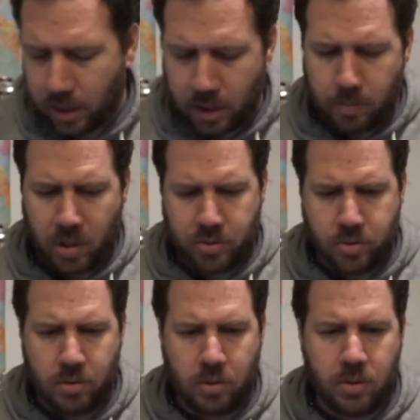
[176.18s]
I'll
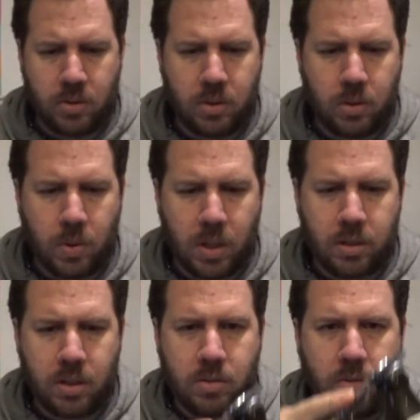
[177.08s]
try not to
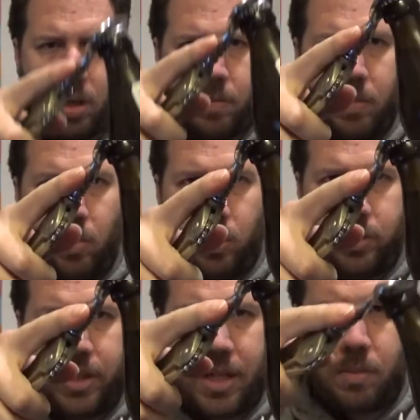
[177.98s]
describe or
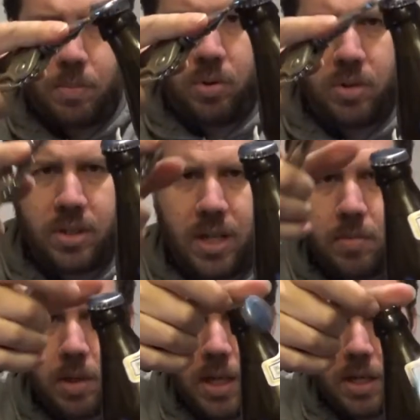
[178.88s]
say the brewery's
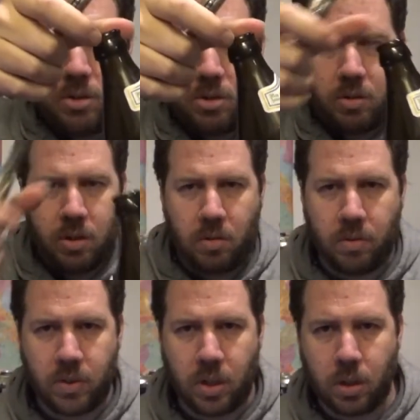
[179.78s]
name again during the
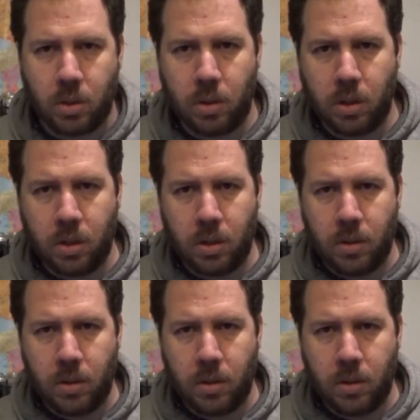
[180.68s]
review. A